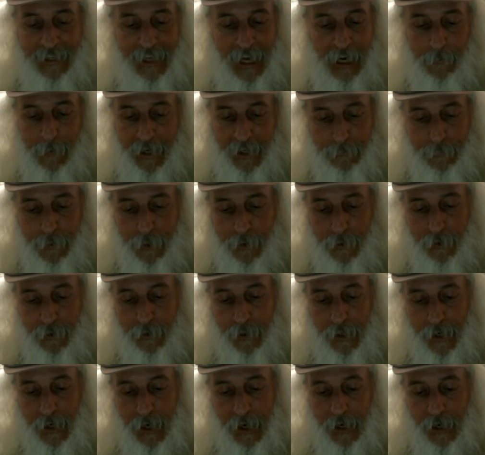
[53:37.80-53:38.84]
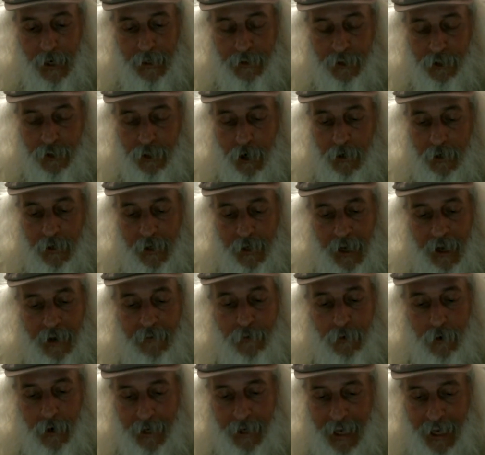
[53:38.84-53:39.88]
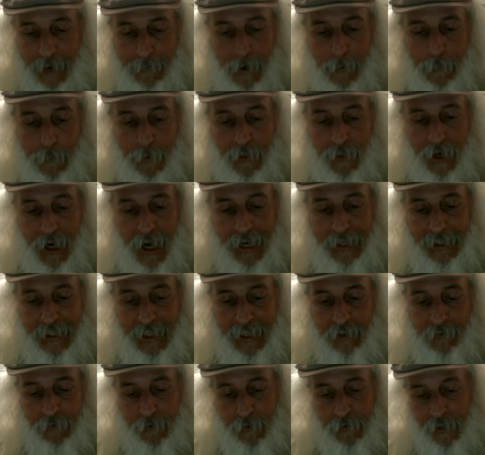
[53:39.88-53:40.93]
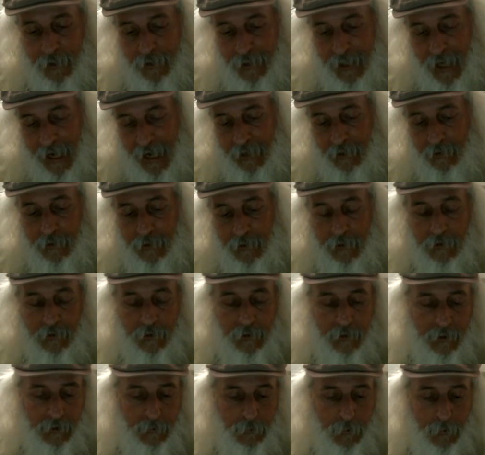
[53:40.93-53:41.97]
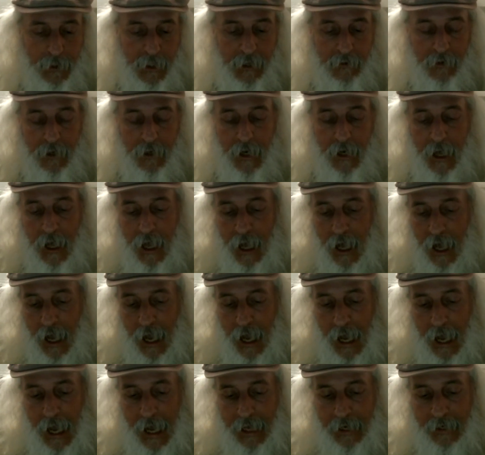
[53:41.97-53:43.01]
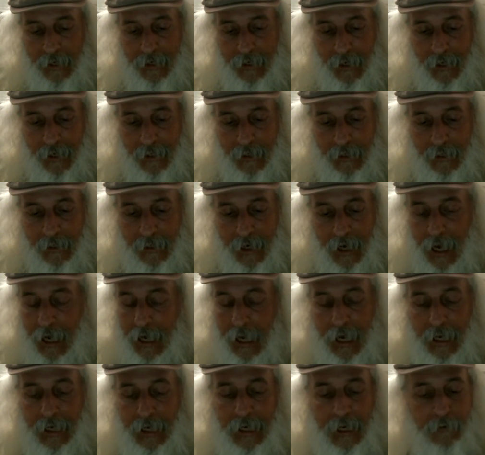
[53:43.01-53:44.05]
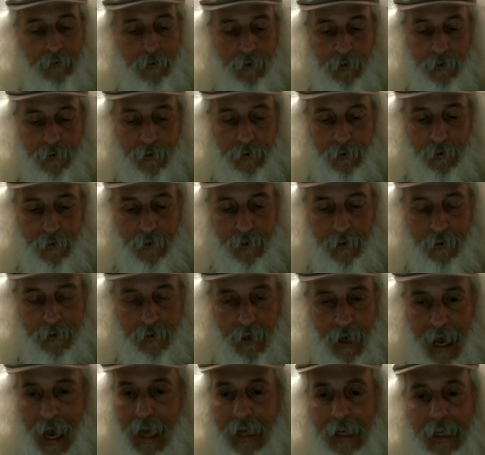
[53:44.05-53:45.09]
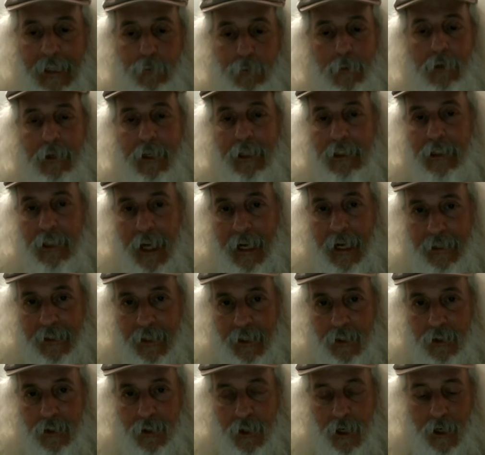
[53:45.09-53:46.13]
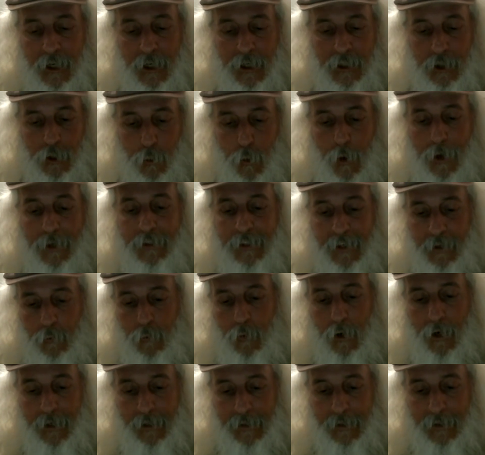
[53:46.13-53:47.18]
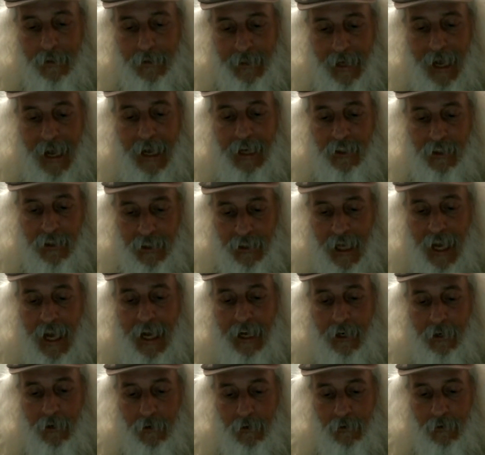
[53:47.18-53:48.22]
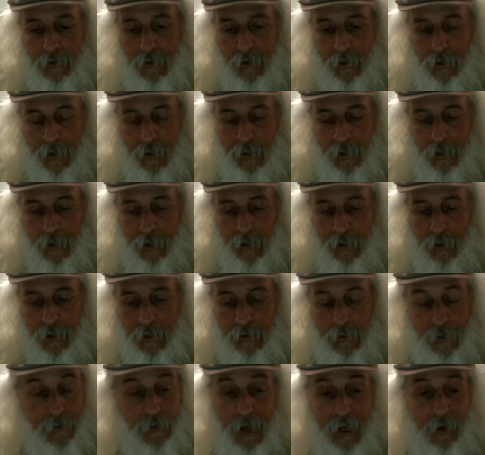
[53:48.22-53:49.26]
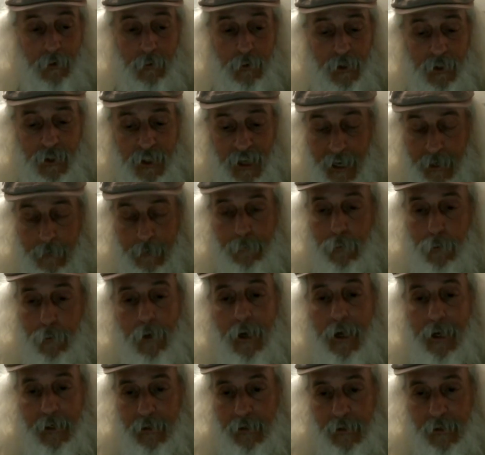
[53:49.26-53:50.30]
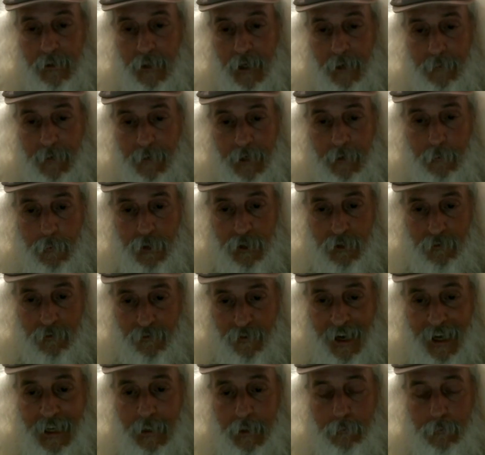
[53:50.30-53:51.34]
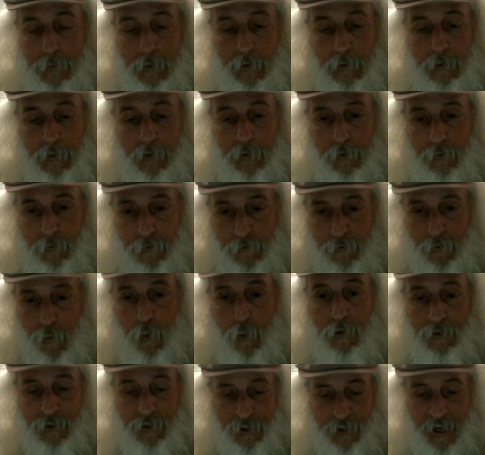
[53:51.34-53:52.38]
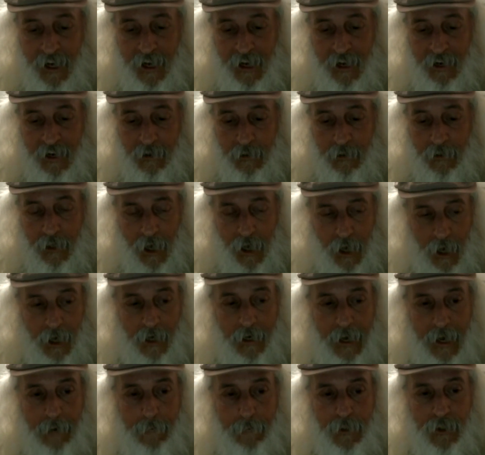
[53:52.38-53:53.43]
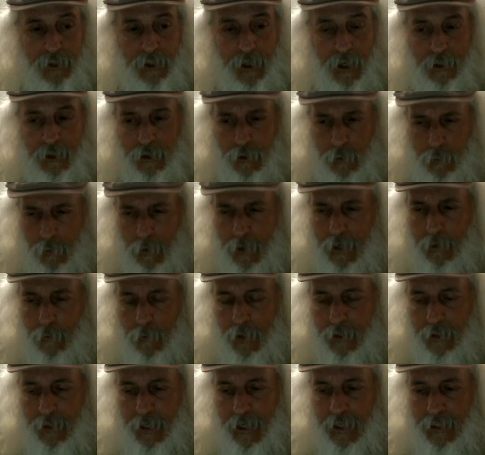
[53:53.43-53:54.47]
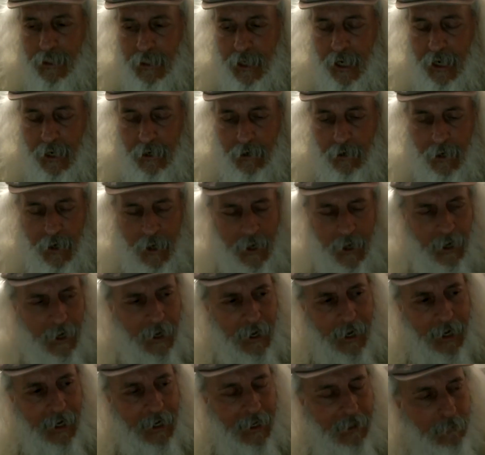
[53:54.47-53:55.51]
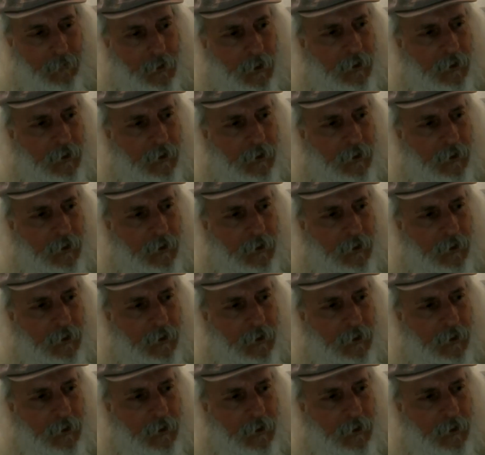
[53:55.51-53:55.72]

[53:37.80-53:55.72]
computer, uh, started after I came up with an idea for the title, whatever. And uh, I, I never had an experience like this. 21 days later, the thing was in print. I mean, it was available for sale on Amazon 21 days later. And I'm